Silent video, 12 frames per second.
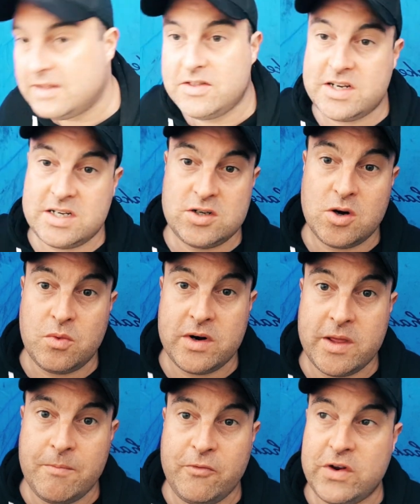This is not one
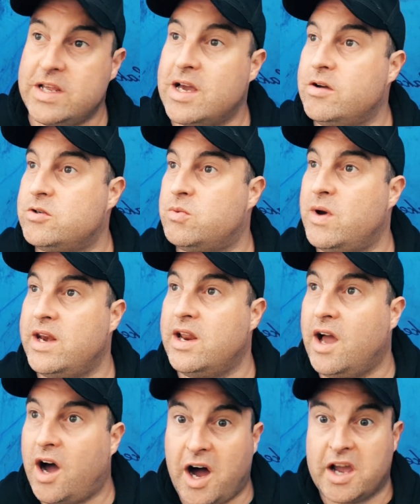of them videos when
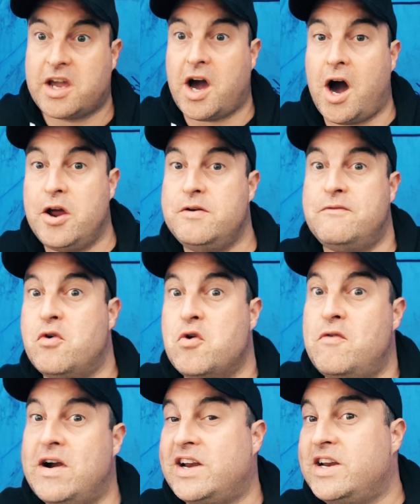I kind of
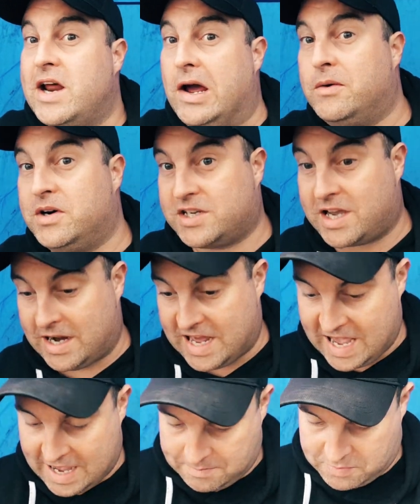already know what's going to
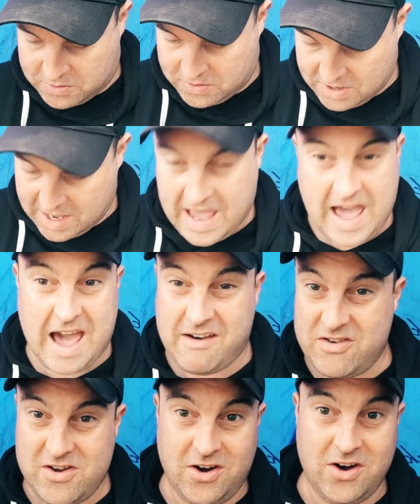happen. I
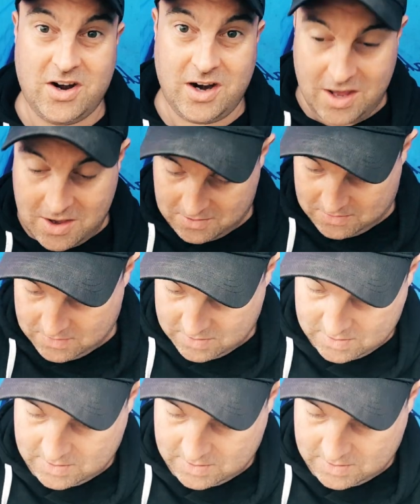haven't got a clue.